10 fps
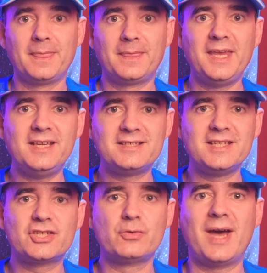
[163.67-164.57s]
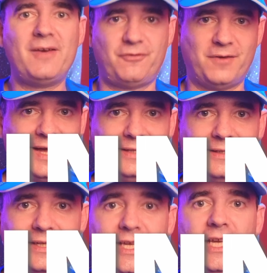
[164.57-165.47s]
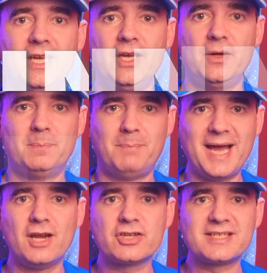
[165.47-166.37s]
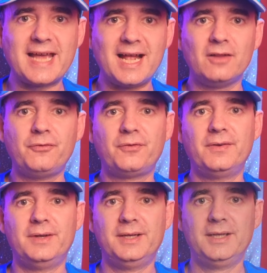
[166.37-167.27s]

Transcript: This is to have fun. By yourself,